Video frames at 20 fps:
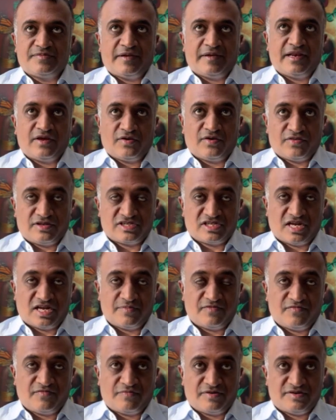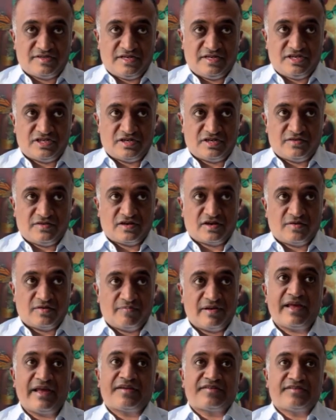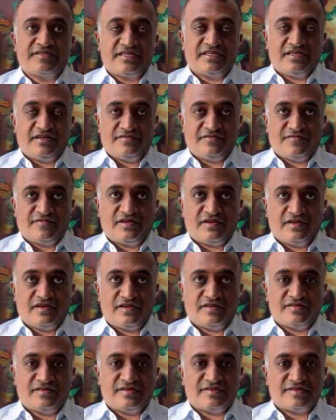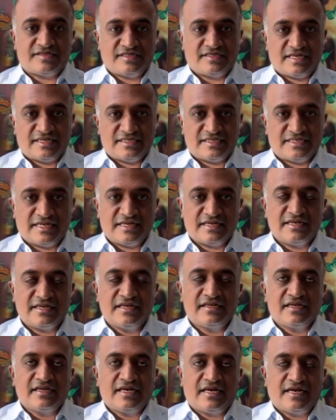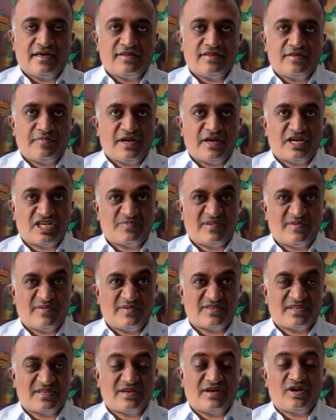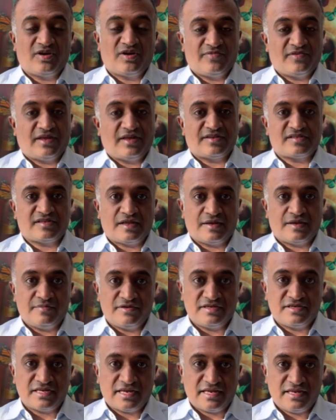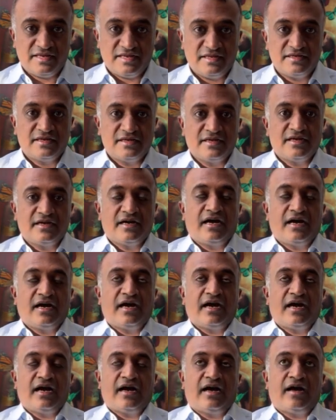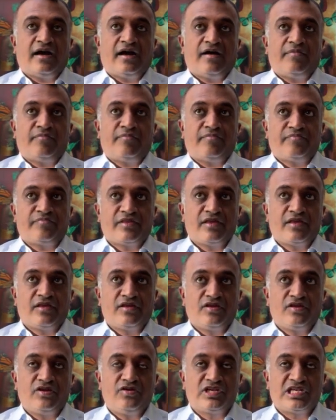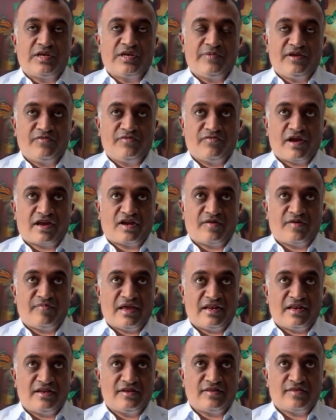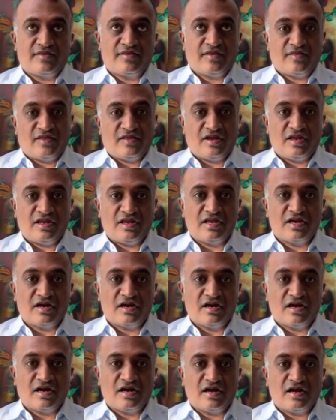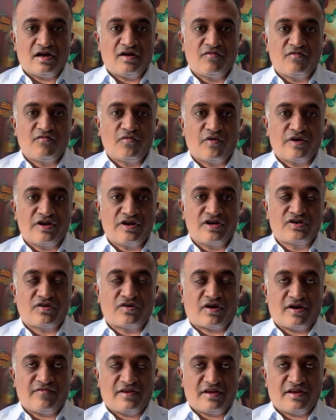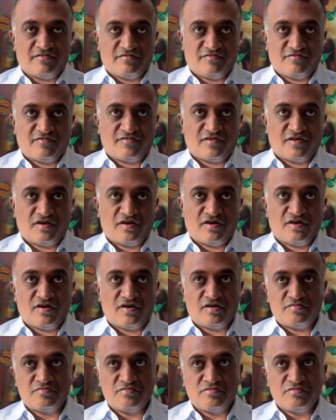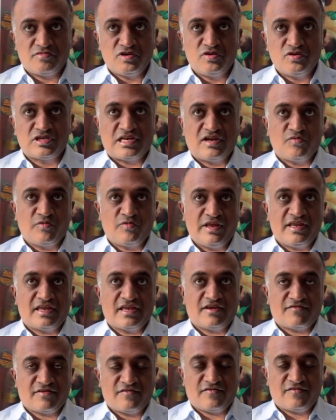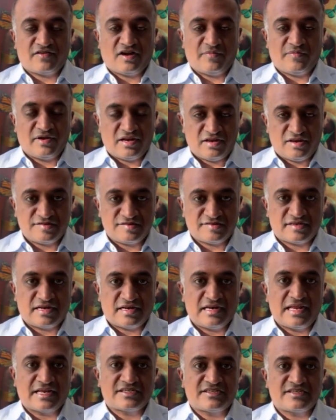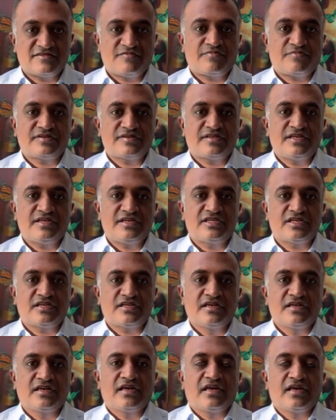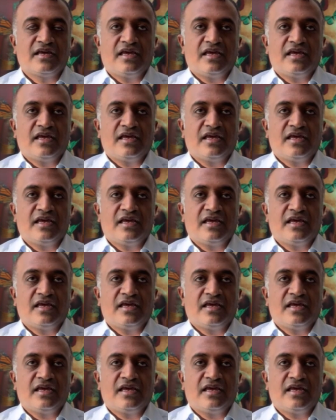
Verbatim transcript: depending on the type of procedure and the complexity of the, the stenting, uh, the patient may be able to go home that same day. Um, usually we recommend that they uh, avoid driving for usually a week if they've come in as an elective procedure.